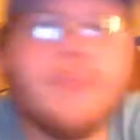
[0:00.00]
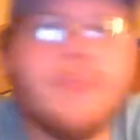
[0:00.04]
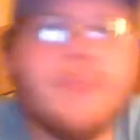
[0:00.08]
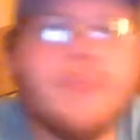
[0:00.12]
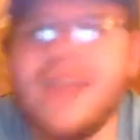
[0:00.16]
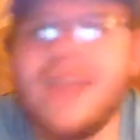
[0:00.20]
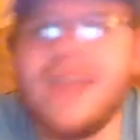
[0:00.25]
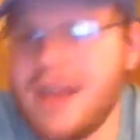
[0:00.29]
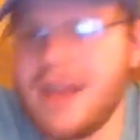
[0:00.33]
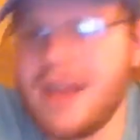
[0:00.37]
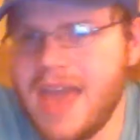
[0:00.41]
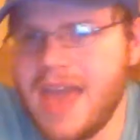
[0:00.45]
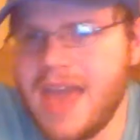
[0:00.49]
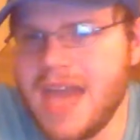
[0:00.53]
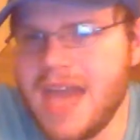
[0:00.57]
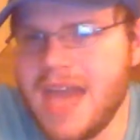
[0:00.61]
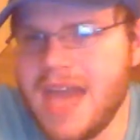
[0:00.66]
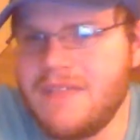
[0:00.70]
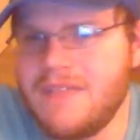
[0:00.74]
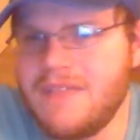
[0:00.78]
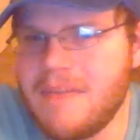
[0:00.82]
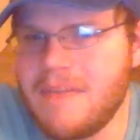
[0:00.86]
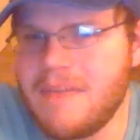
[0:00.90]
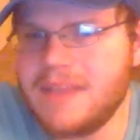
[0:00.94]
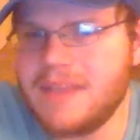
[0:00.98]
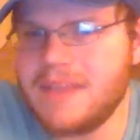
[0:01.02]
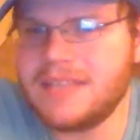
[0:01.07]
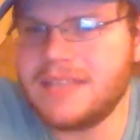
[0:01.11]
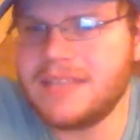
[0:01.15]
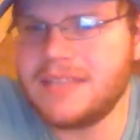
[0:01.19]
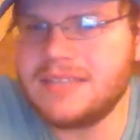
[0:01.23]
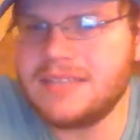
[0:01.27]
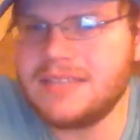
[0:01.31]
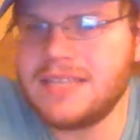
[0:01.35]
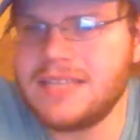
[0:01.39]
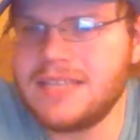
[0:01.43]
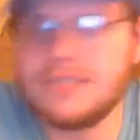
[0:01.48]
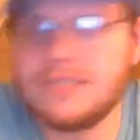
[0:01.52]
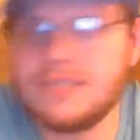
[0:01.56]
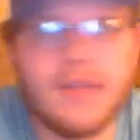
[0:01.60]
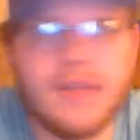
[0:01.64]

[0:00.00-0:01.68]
plan ahead, if that makes any sense.